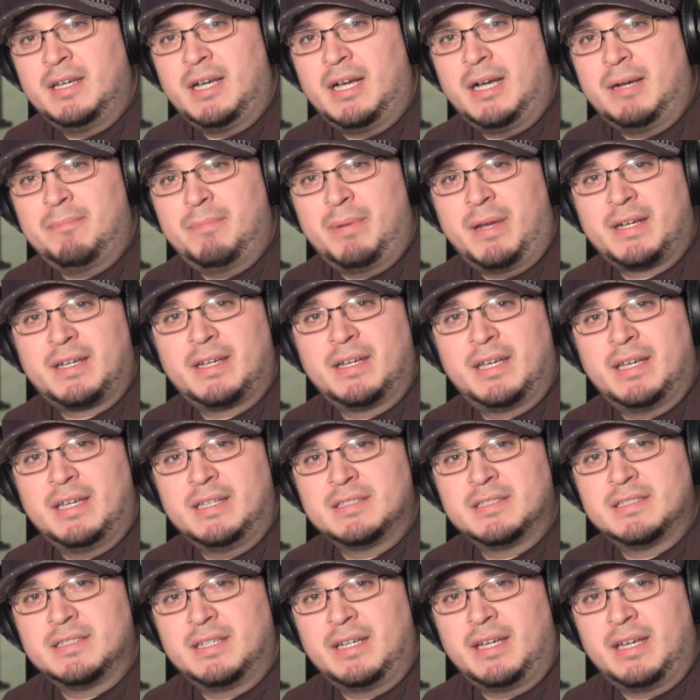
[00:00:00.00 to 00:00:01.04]
I'm back
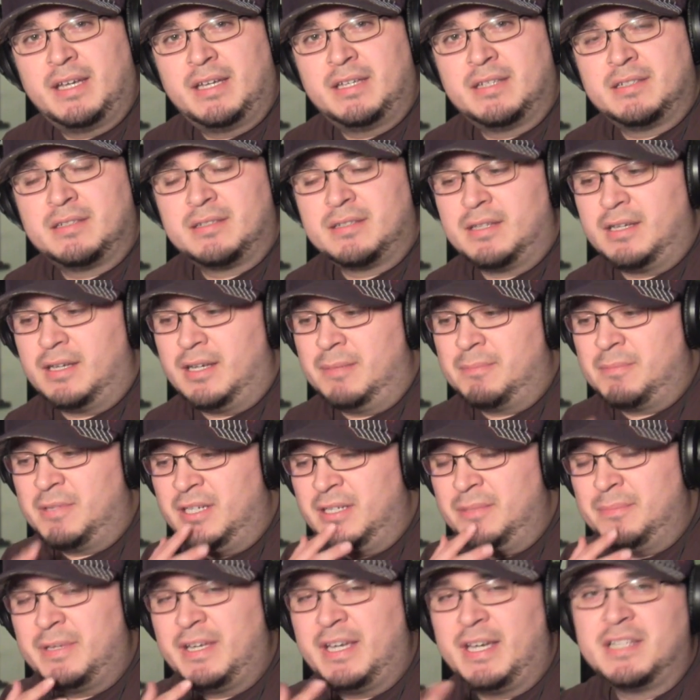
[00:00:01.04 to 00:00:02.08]
again today, and I'm going
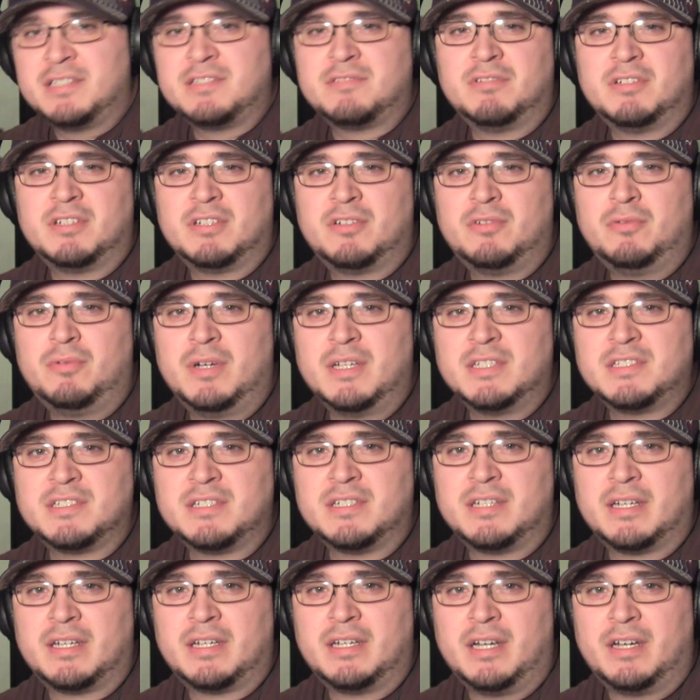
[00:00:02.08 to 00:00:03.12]
to be answering a
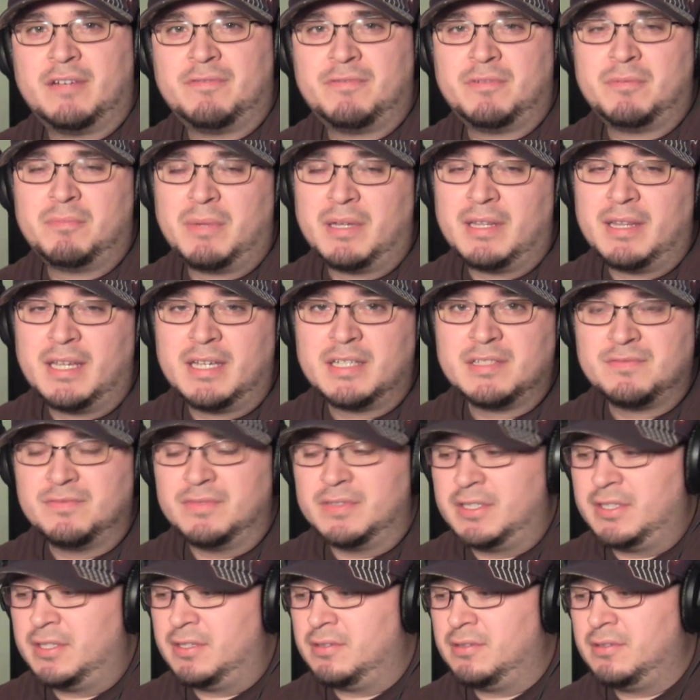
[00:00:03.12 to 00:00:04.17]
question I got from my last
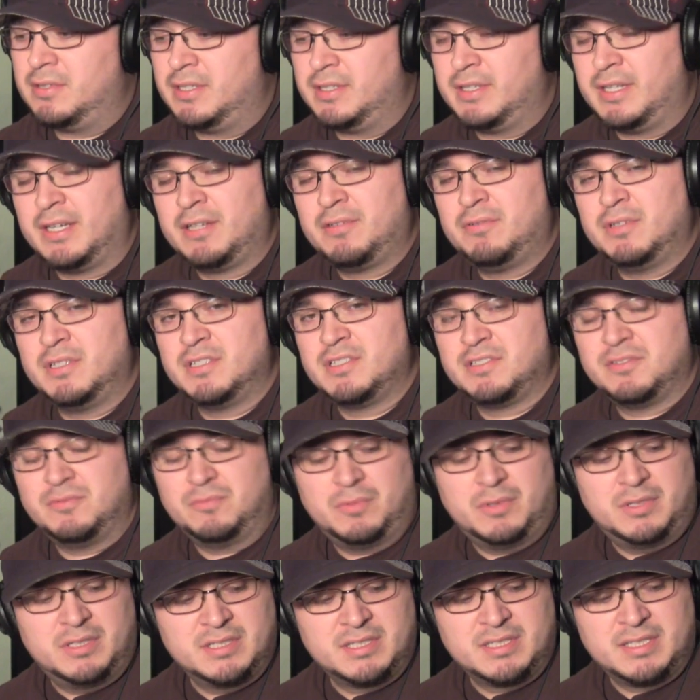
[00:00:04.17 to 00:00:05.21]
video. And that question
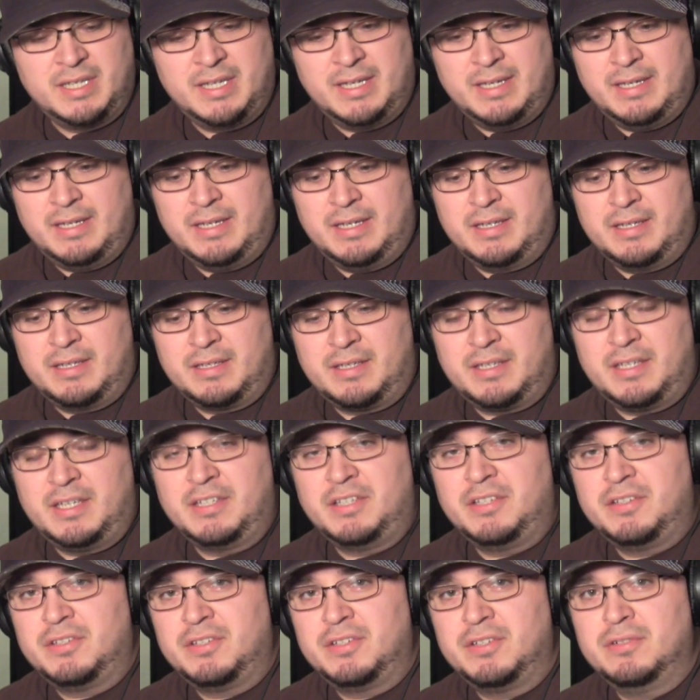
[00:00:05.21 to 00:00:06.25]
was
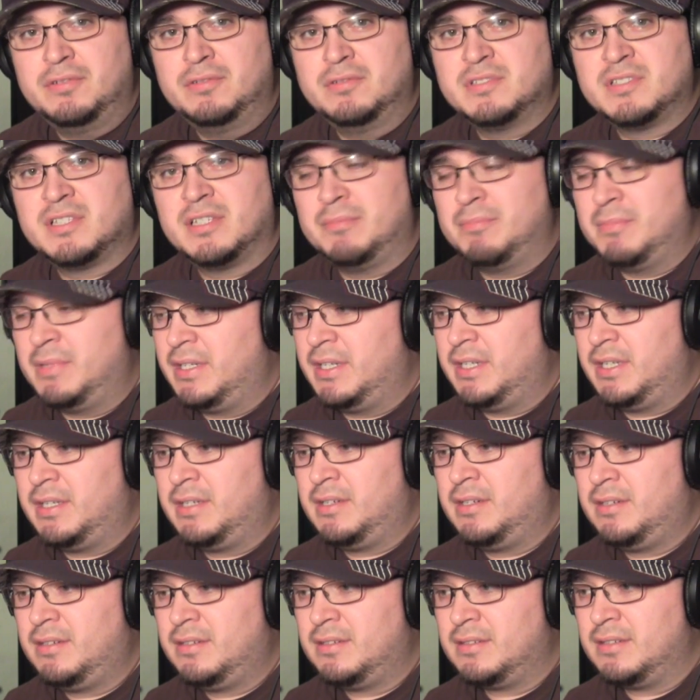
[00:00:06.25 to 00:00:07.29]
Can you use a
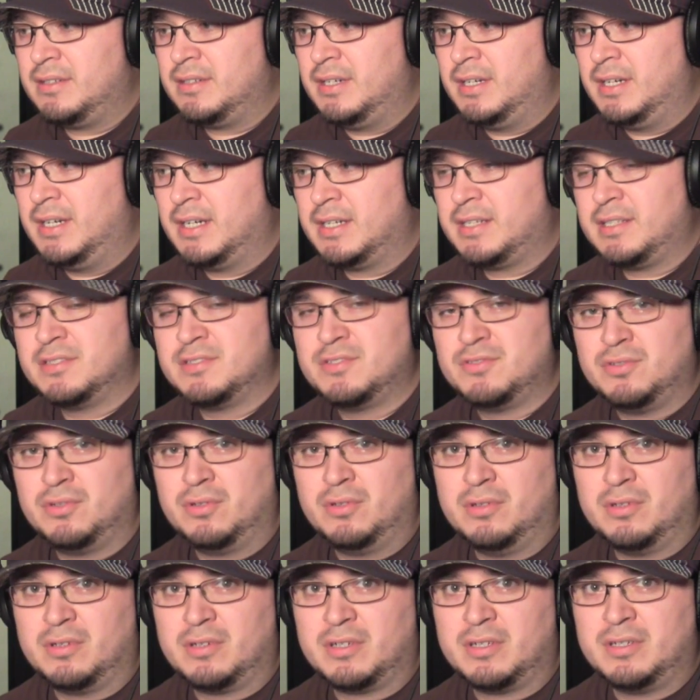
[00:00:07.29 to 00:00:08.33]
MIDI uh,
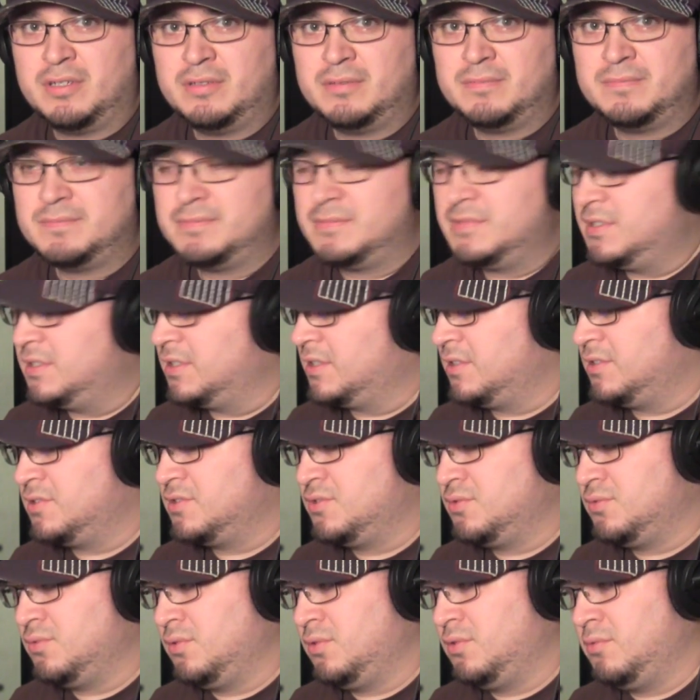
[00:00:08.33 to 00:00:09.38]
controller to
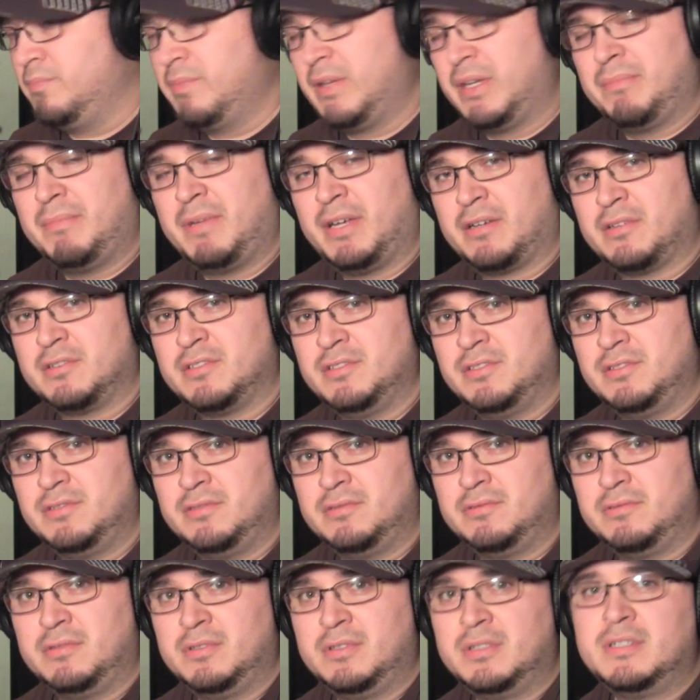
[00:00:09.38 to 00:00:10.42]
control BeatMaker
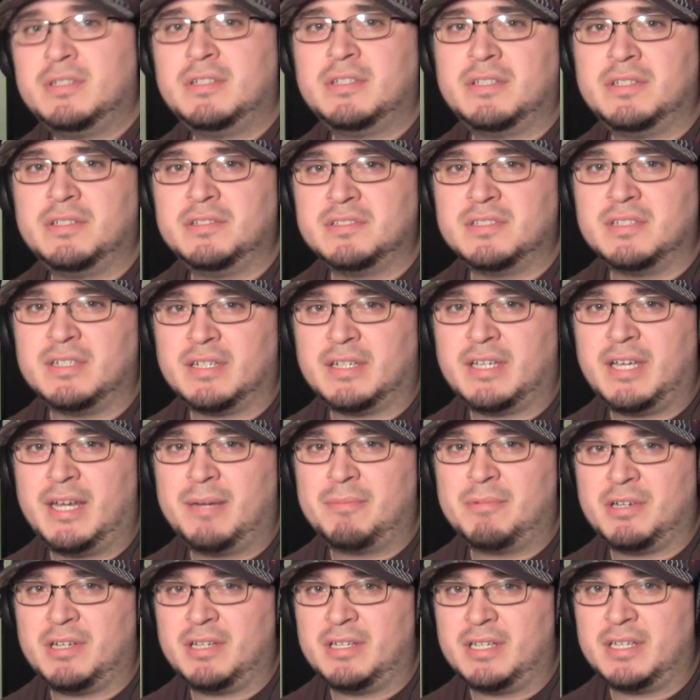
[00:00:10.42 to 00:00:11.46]
2 using a
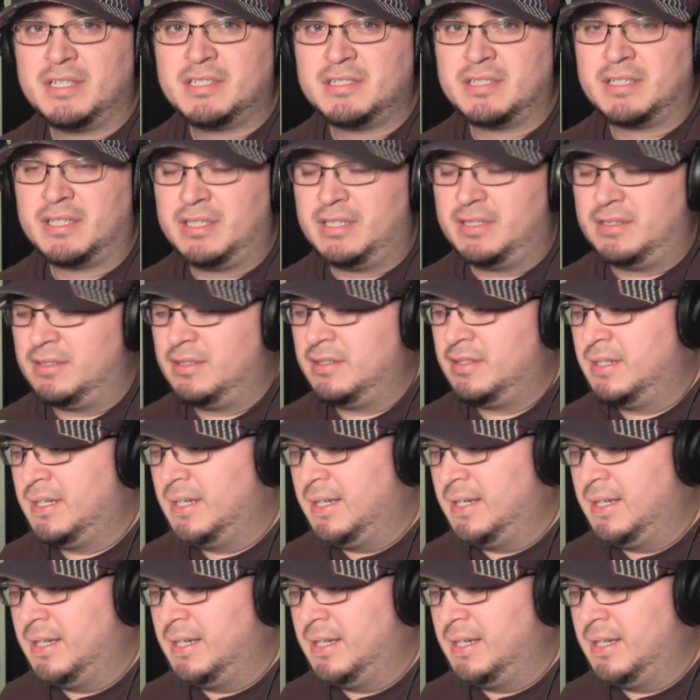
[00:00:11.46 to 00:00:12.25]
camera connection kit?